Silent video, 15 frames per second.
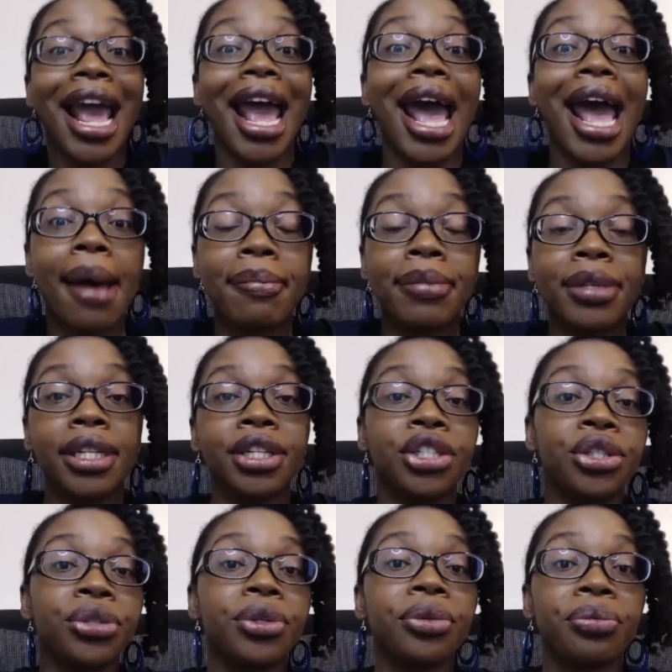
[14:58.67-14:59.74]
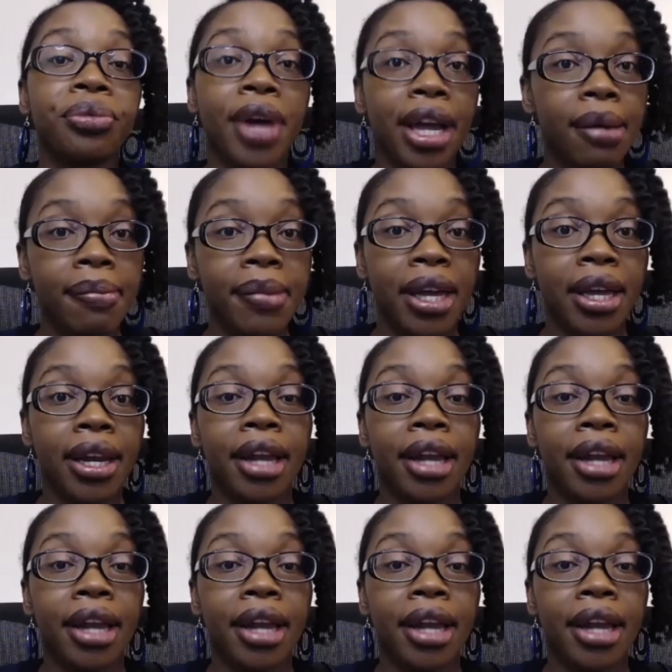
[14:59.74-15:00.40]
apps that you could recommend?